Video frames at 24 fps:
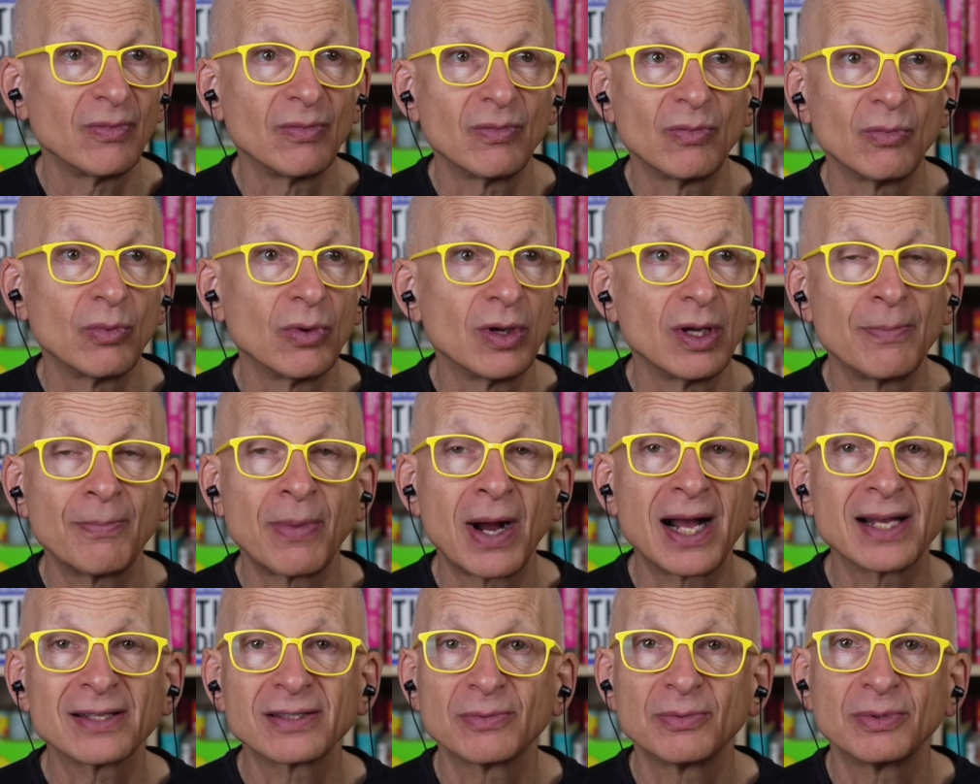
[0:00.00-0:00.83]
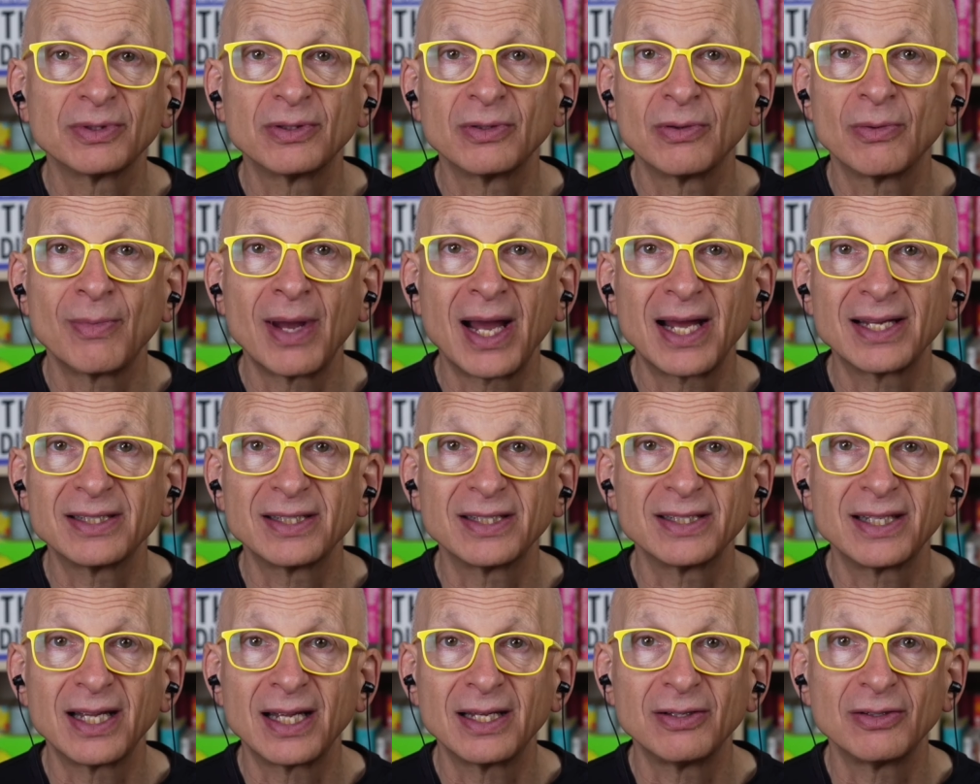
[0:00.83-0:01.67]
Impossible to imagine
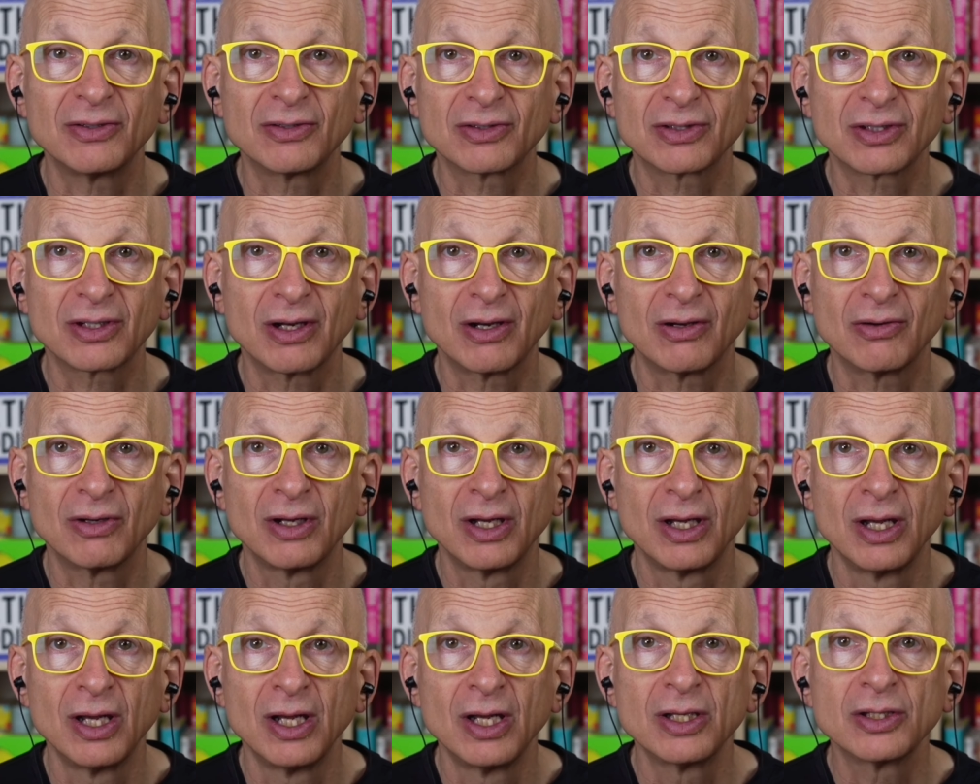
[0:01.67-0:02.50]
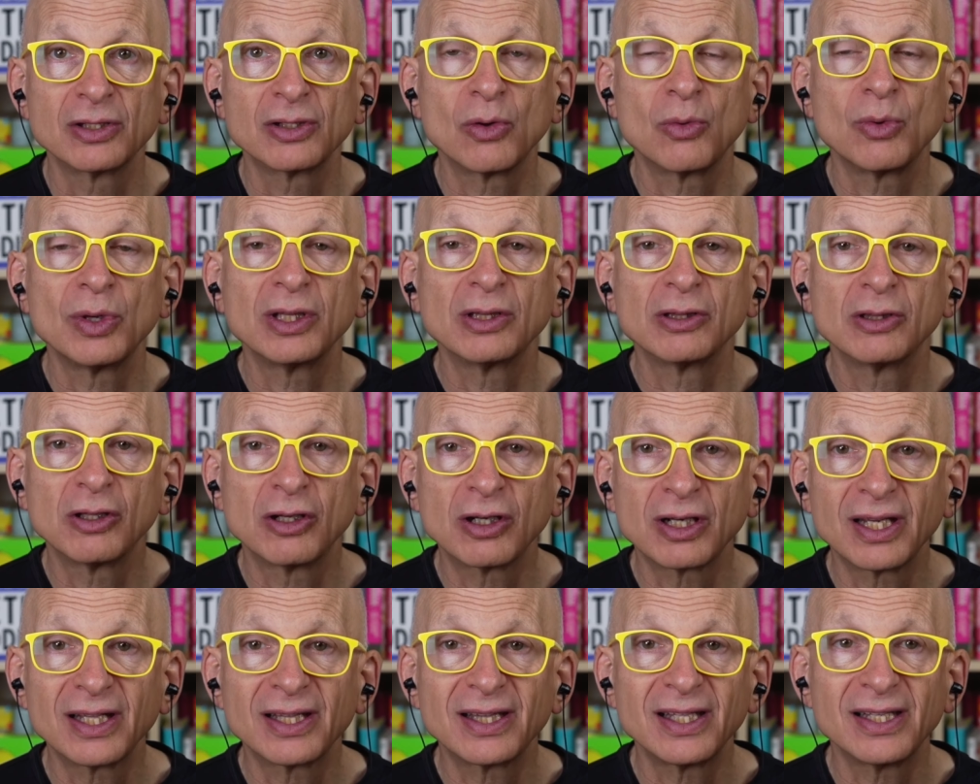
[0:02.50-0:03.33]
10 years ago. So we look
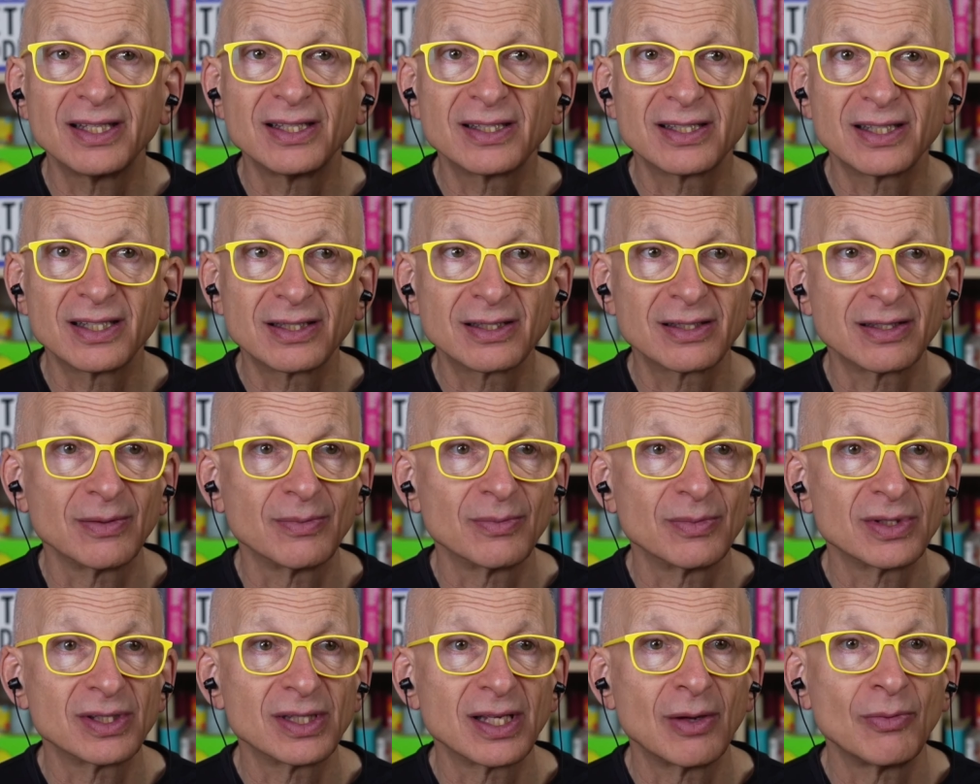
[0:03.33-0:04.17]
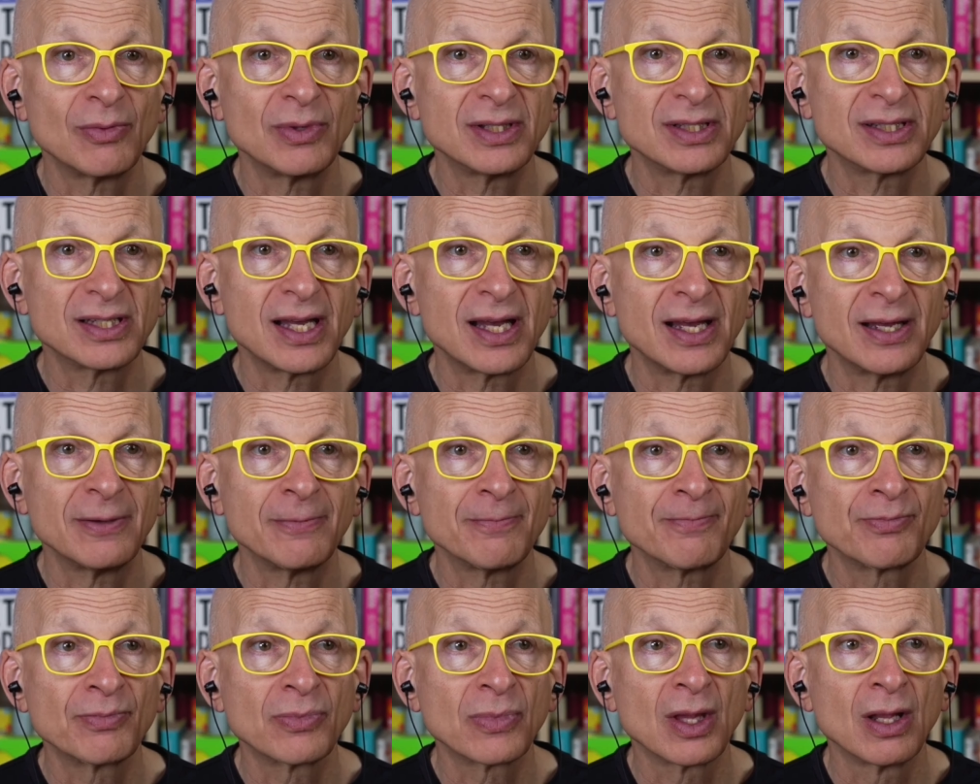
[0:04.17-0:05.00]
at these systems and we say,
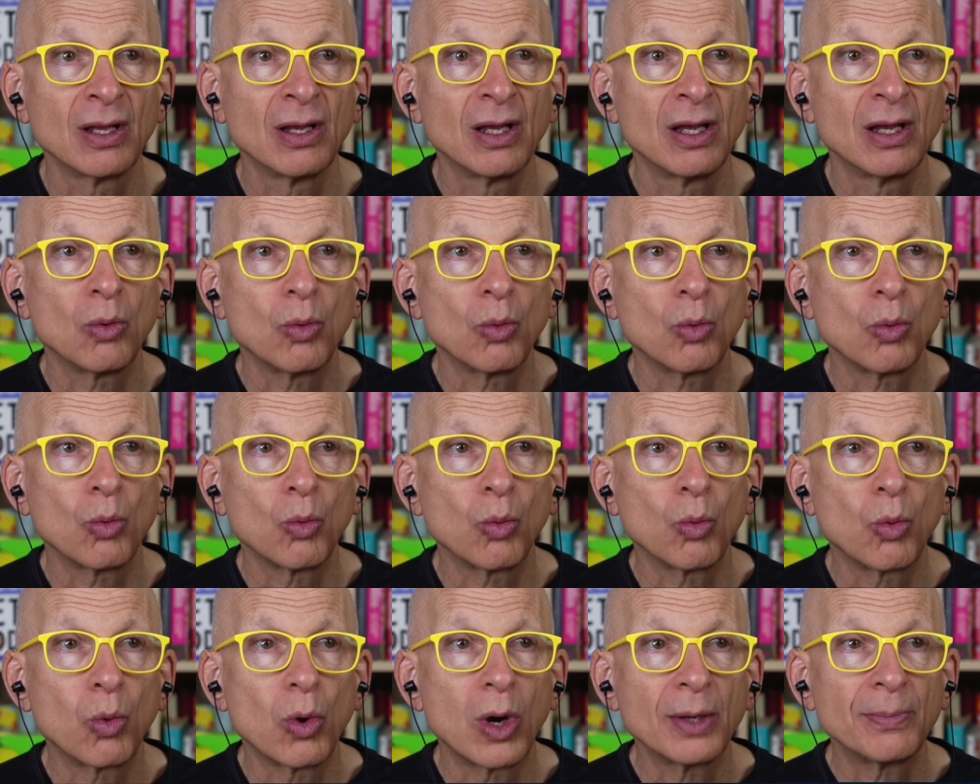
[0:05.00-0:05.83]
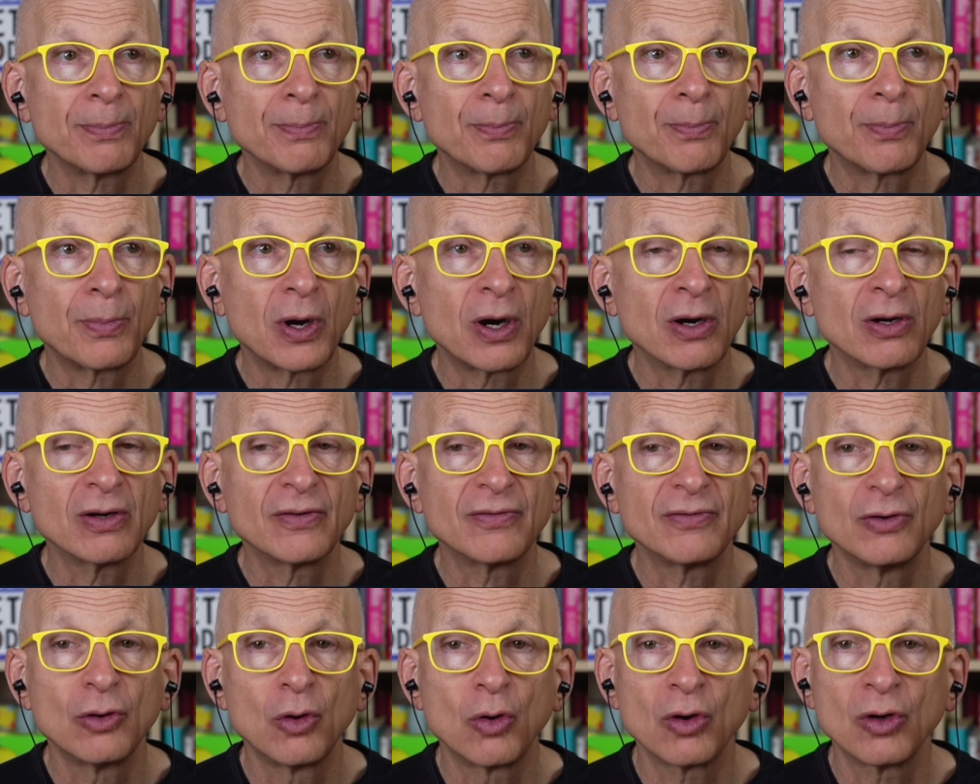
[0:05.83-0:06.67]
what part of
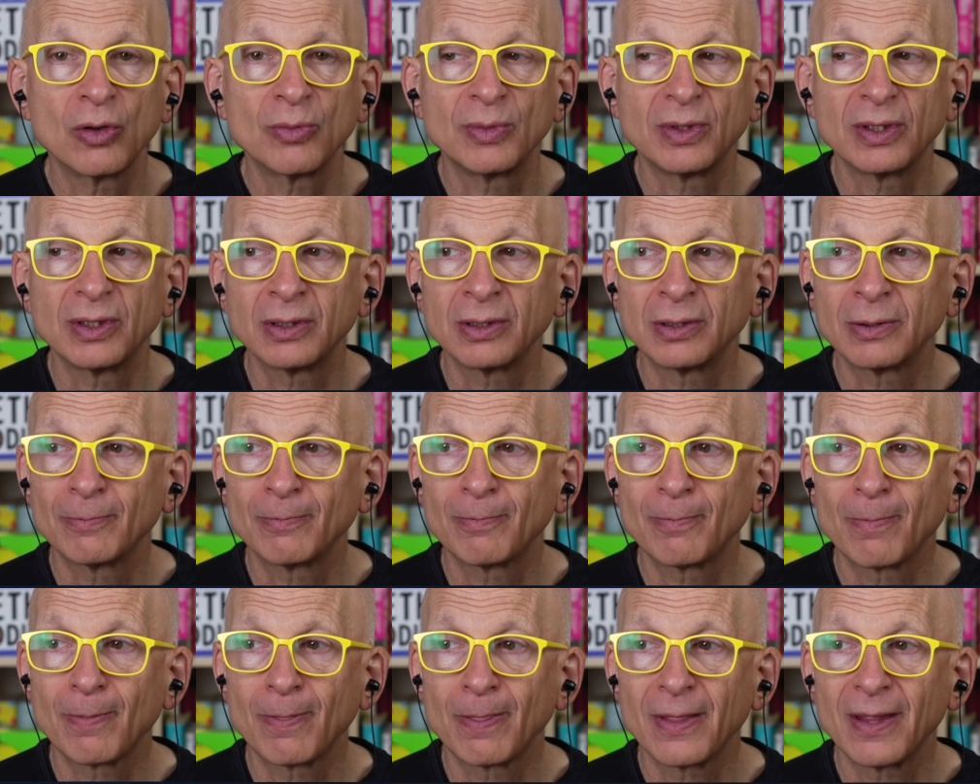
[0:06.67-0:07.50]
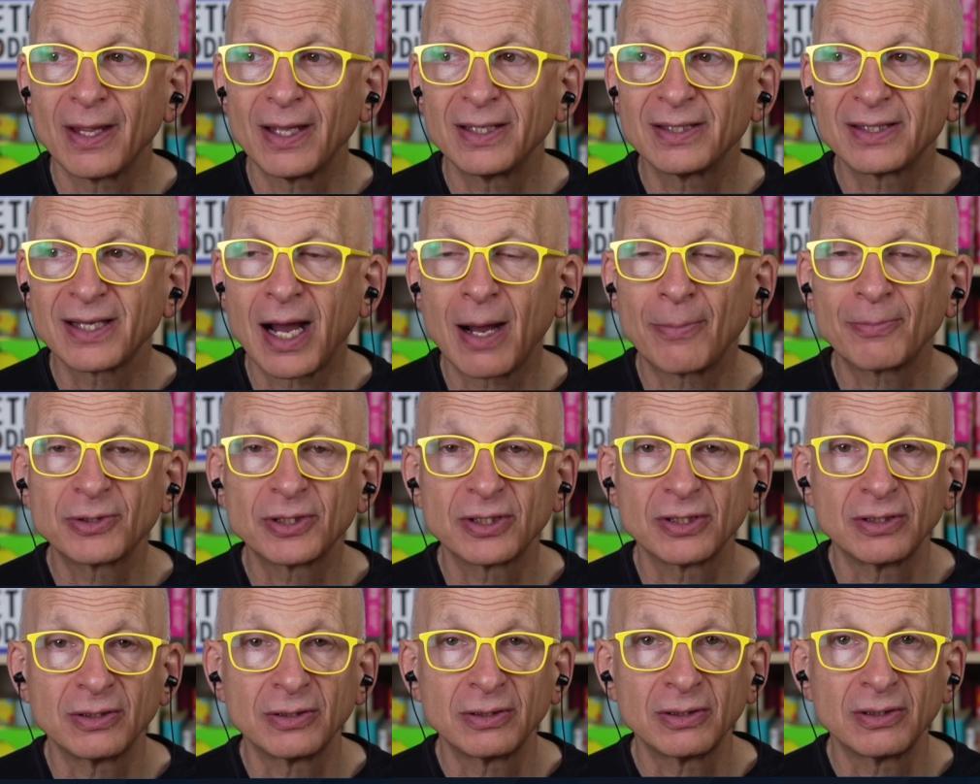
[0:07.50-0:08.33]
normal is
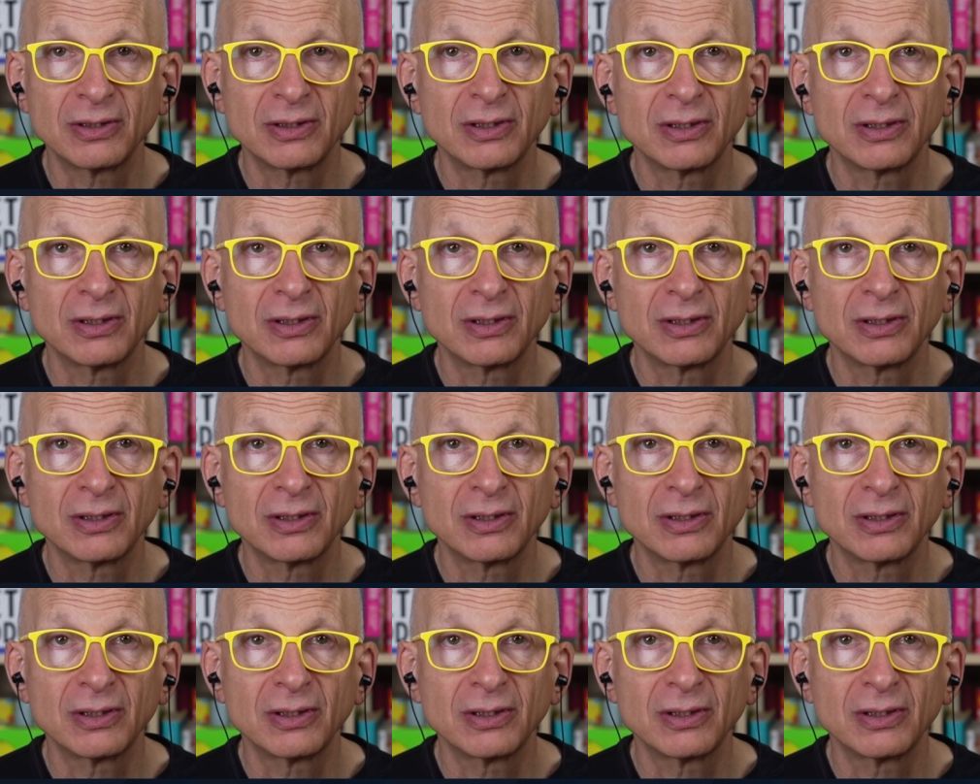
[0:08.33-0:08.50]
optional?